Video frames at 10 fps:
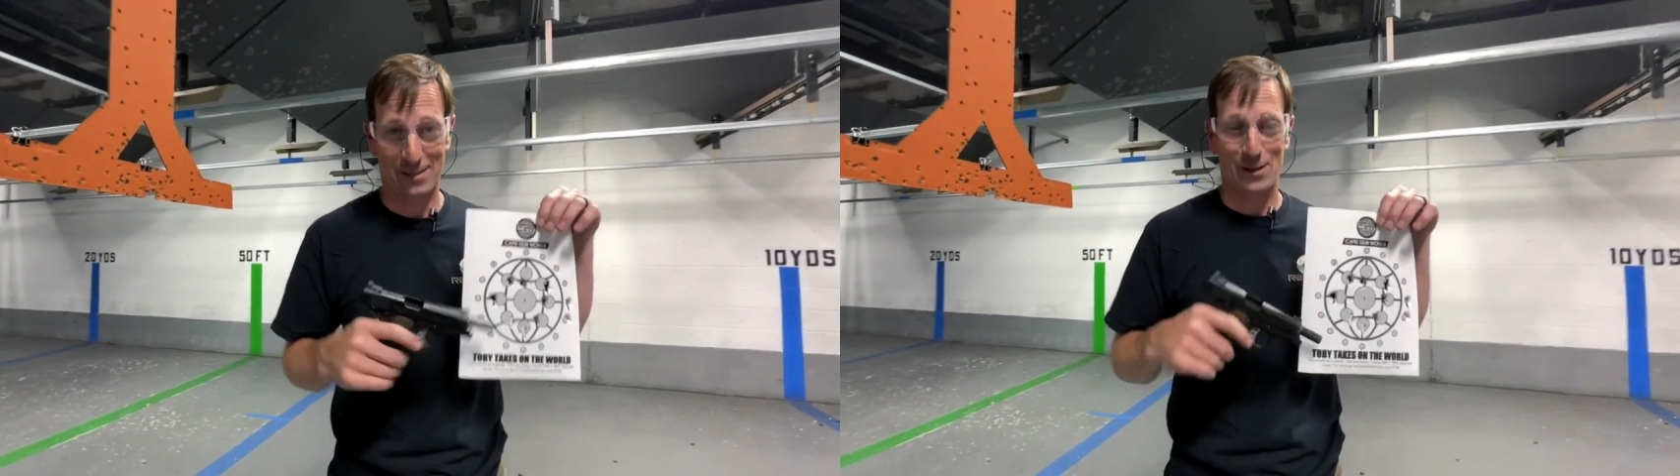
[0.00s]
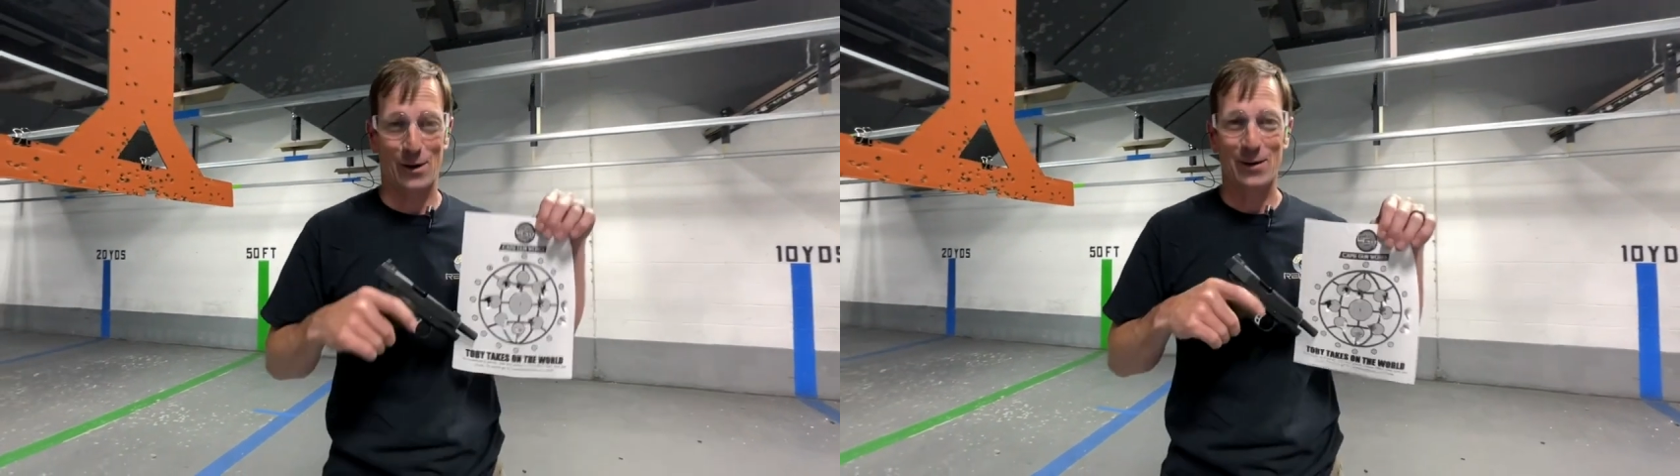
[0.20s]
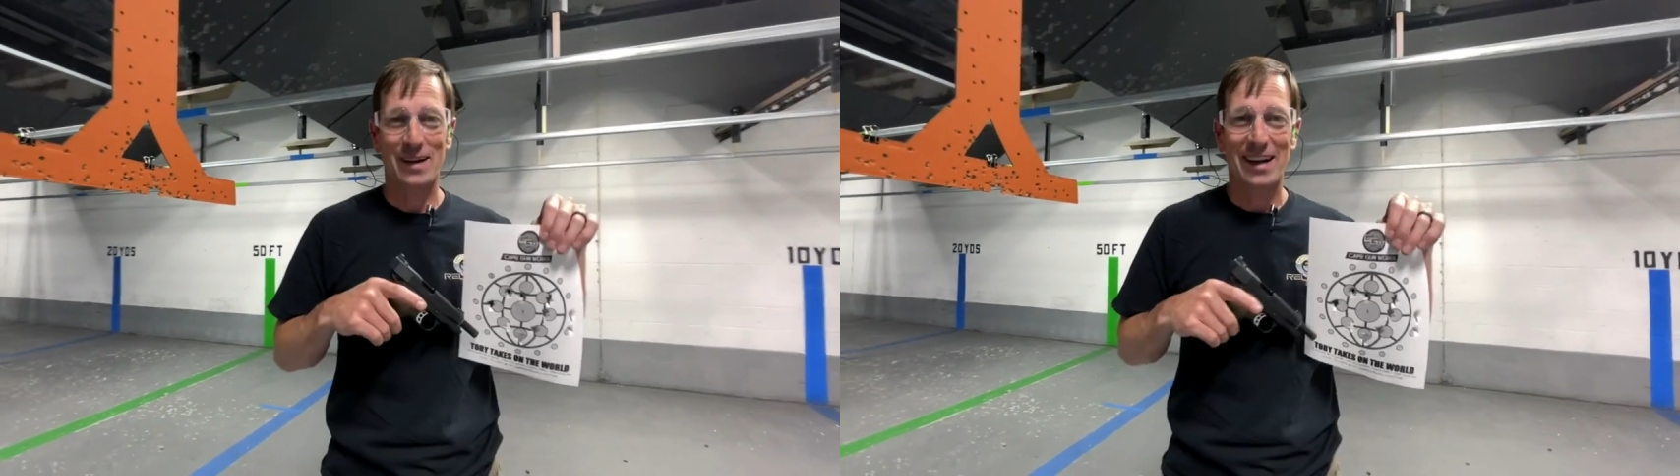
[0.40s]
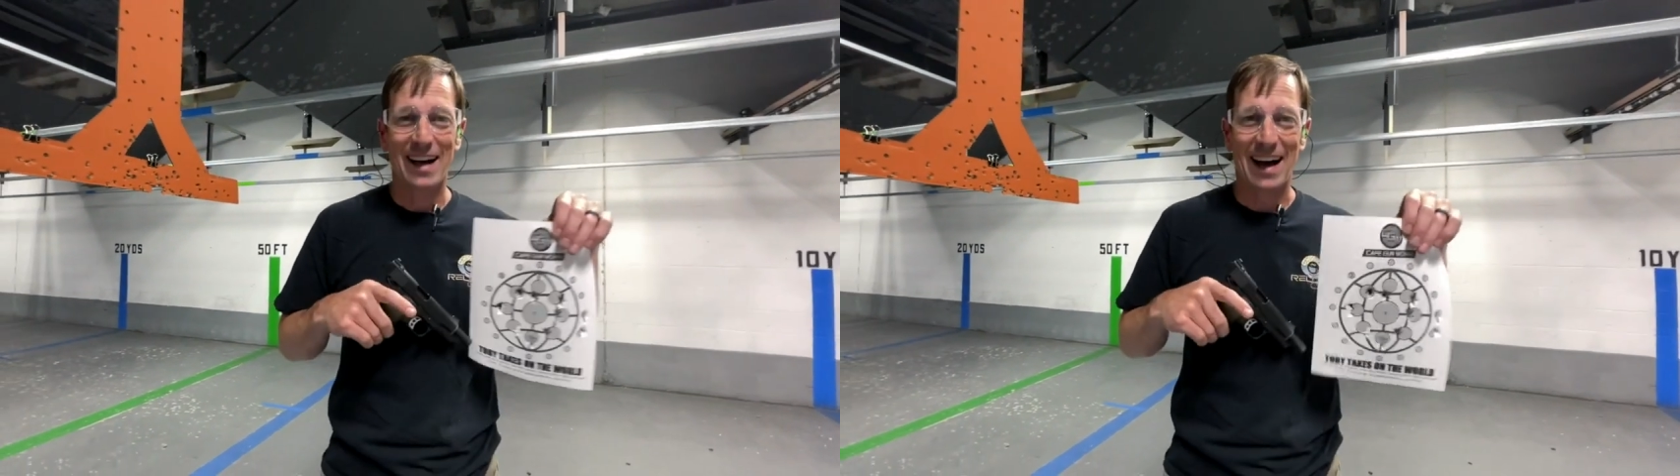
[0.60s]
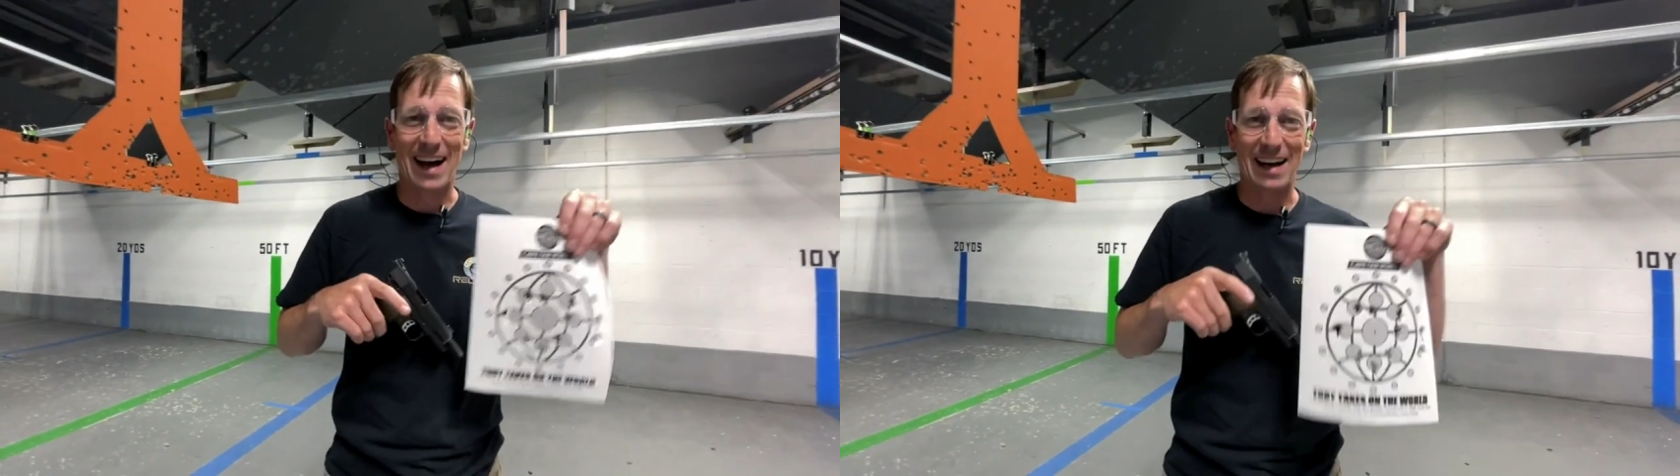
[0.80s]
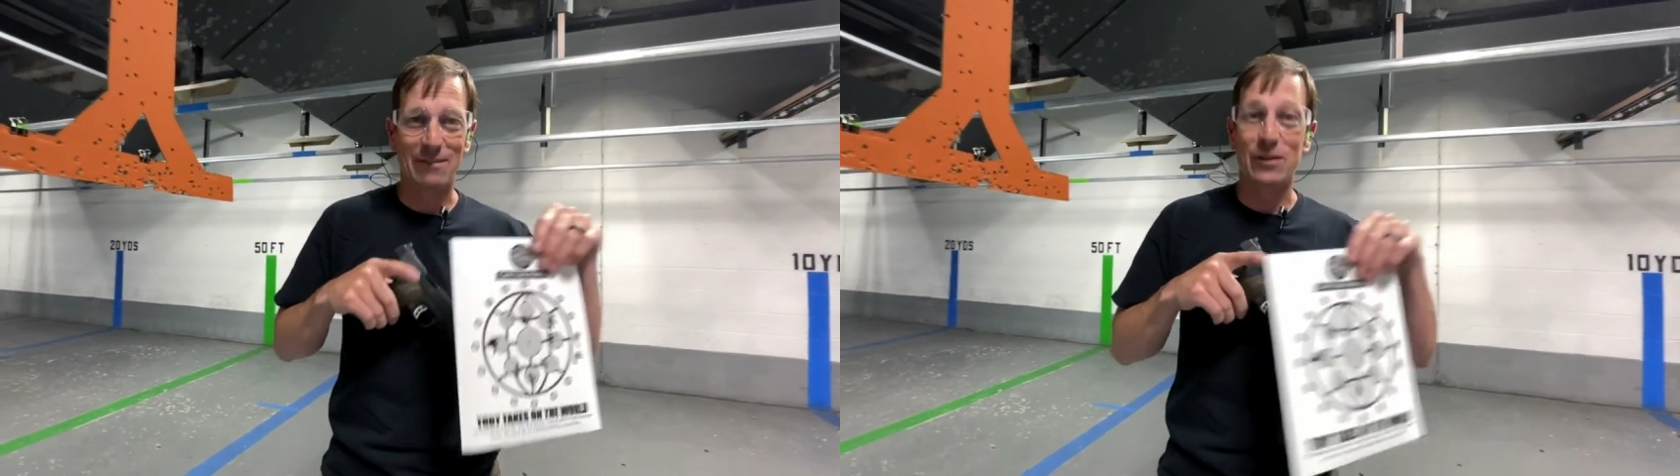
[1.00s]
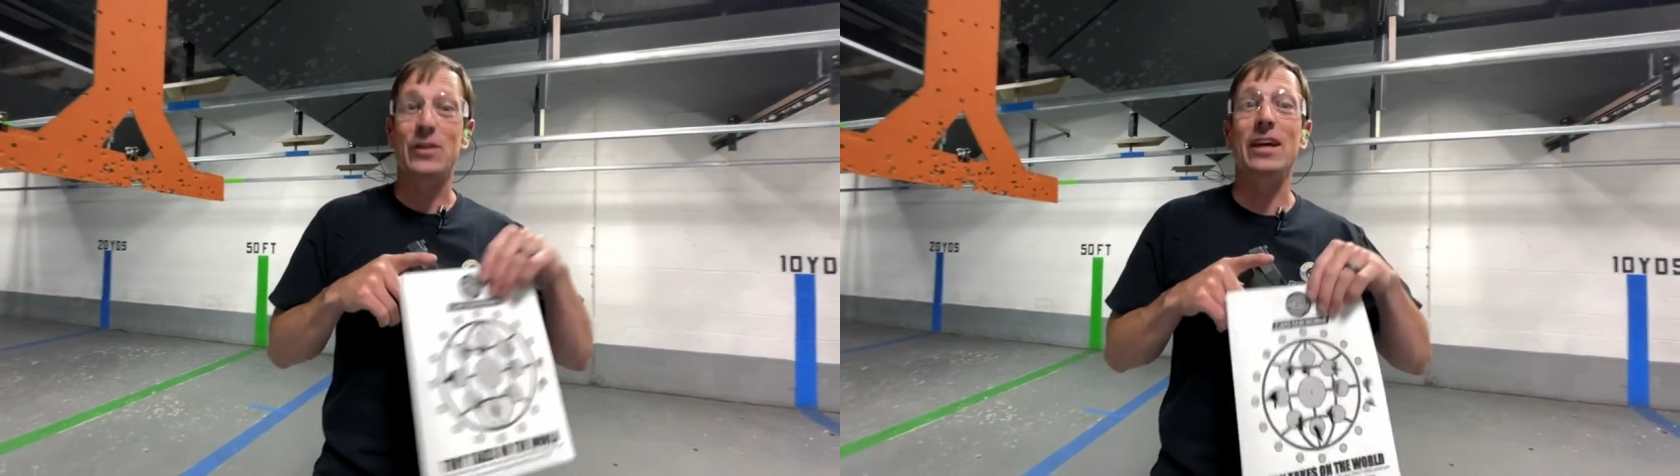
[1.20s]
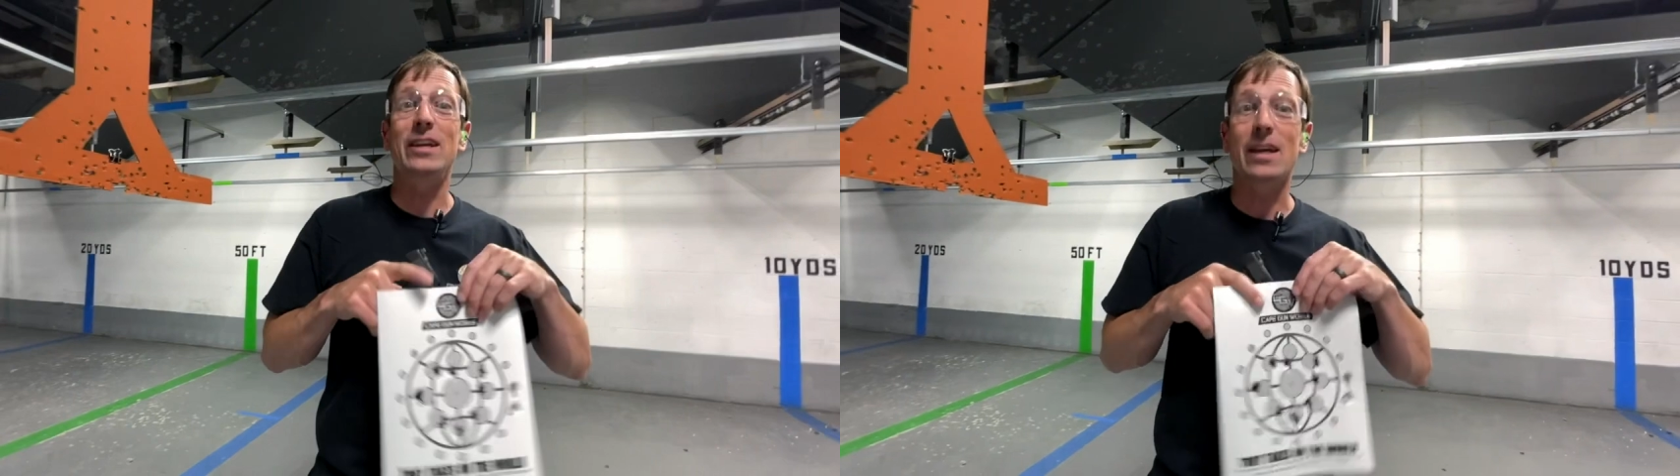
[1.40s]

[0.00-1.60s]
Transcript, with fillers: So uh, if you think